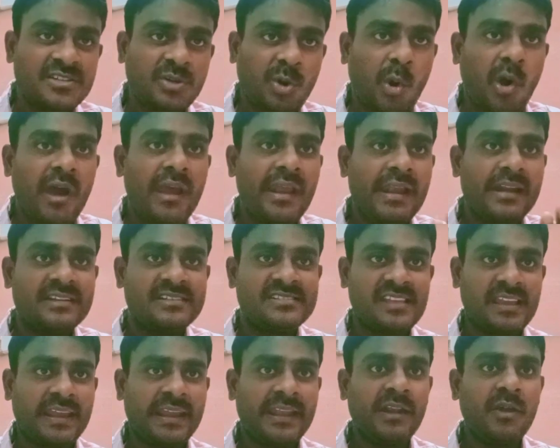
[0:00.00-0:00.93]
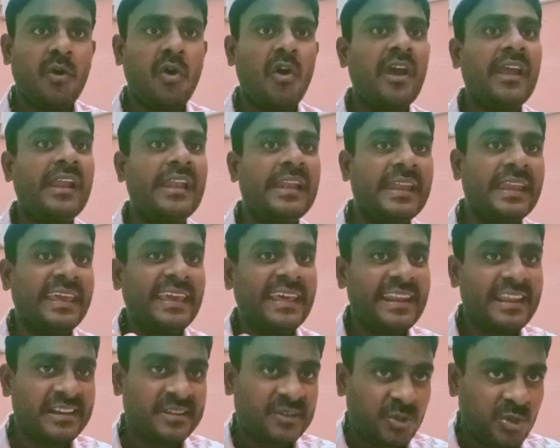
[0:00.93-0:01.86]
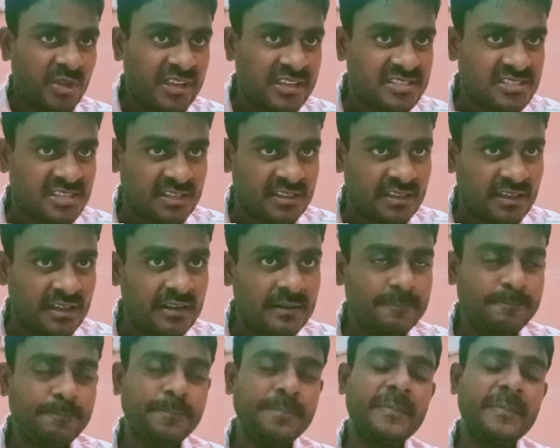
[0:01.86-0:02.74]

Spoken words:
coil and second coil nearer to each other,